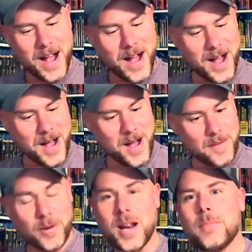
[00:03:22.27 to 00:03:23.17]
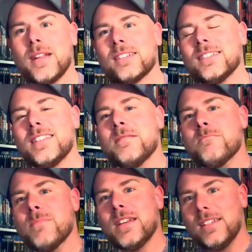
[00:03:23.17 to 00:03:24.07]
Uh, but up next is the
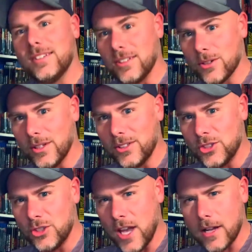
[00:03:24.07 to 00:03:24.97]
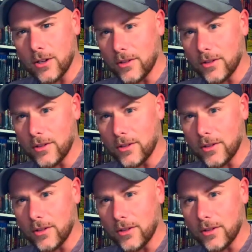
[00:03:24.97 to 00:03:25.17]
mini series Jekyll.